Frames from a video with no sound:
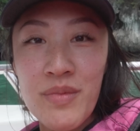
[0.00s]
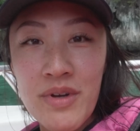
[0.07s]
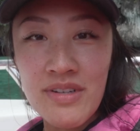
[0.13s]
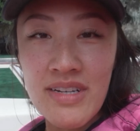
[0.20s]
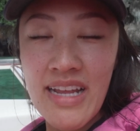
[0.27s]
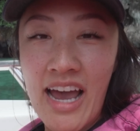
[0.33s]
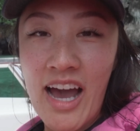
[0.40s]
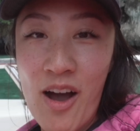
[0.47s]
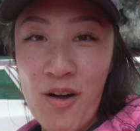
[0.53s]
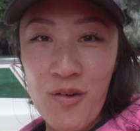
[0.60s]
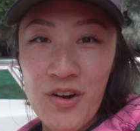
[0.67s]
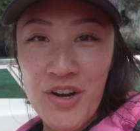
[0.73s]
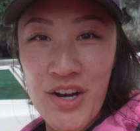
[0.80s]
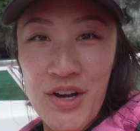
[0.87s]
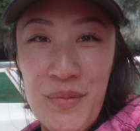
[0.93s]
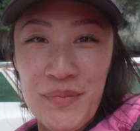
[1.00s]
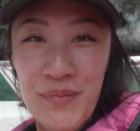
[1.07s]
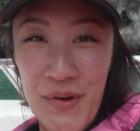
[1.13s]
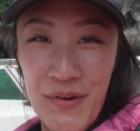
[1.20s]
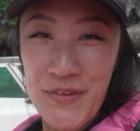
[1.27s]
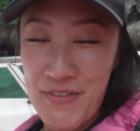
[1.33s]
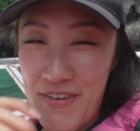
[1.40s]
about an hour
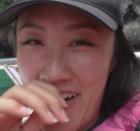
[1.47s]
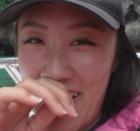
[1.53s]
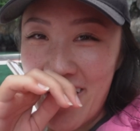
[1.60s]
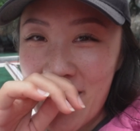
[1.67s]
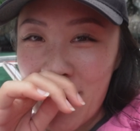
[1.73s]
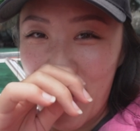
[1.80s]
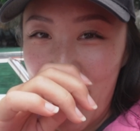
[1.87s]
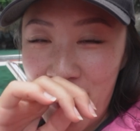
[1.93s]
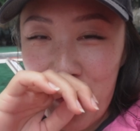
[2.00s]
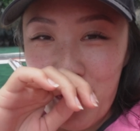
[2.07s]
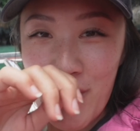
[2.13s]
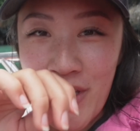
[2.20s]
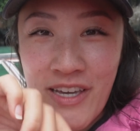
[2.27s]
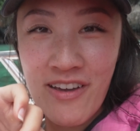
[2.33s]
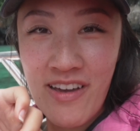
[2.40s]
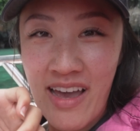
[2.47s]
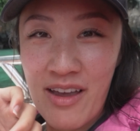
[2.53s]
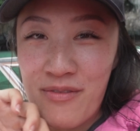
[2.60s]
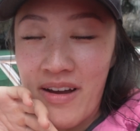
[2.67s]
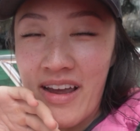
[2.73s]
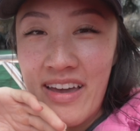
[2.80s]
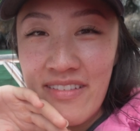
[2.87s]
boat ride, we
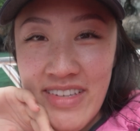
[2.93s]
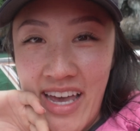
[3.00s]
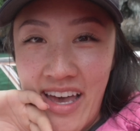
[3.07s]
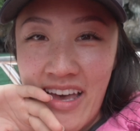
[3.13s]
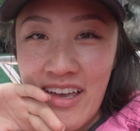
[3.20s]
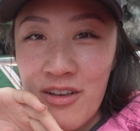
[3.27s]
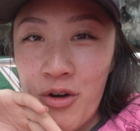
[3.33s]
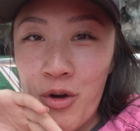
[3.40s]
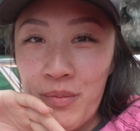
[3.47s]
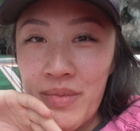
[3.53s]
arrived at Koh